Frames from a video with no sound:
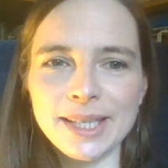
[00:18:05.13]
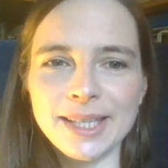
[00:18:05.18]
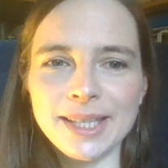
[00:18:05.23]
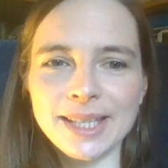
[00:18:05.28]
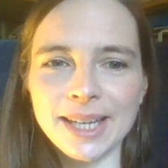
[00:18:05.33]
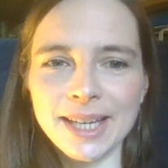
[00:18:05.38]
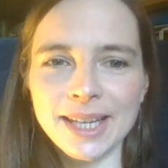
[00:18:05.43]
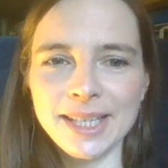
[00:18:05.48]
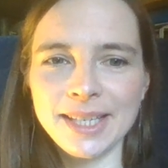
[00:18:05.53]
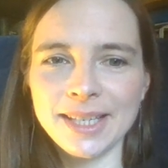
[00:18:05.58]

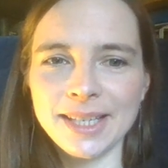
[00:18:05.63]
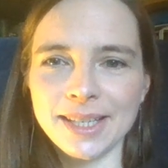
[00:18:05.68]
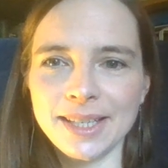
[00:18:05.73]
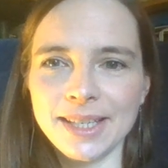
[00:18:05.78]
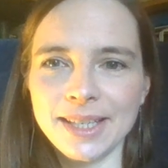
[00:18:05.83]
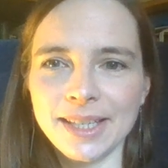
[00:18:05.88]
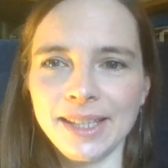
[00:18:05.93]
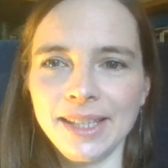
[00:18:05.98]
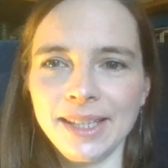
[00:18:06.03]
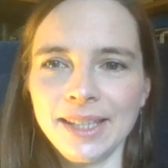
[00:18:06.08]
indicted
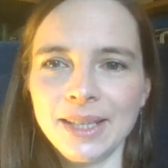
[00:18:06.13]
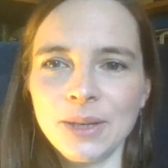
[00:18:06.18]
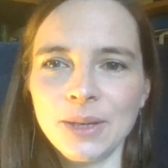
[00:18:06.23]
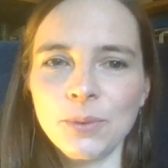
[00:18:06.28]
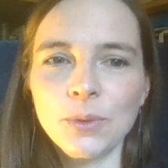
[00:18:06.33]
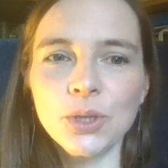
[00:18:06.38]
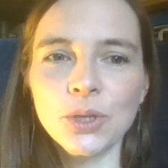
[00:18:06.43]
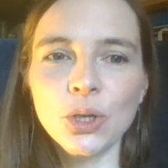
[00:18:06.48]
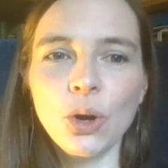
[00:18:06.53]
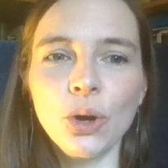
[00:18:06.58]
under
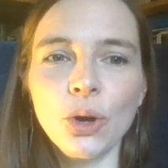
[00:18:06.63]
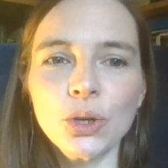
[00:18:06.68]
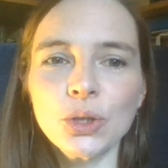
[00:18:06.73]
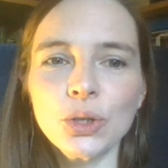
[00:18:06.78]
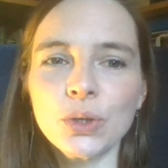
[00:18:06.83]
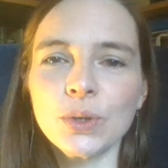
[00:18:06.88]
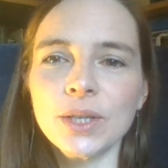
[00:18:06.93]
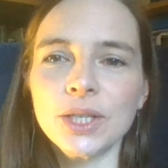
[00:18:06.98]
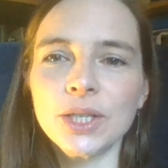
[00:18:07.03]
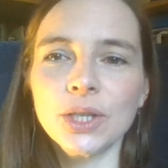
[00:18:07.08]
was
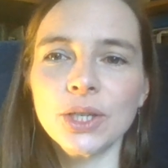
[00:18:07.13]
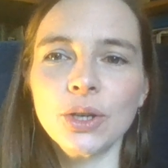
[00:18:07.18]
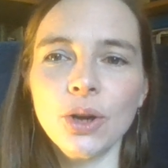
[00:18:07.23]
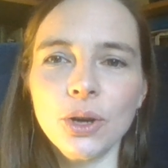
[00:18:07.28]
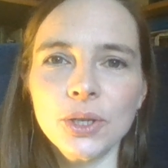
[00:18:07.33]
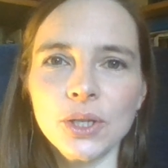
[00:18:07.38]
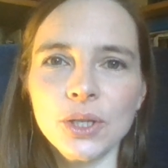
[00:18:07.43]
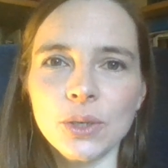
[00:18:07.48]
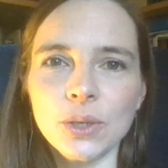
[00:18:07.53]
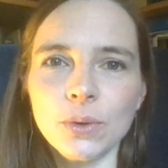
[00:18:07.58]
contrary to
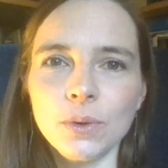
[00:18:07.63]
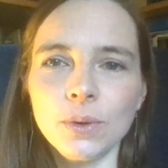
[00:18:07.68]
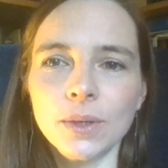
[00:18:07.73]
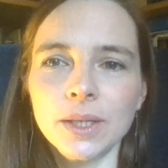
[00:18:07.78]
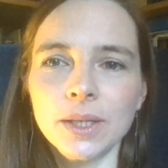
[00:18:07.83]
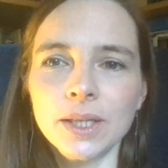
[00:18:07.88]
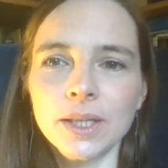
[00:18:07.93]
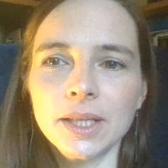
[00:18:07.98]
God's law,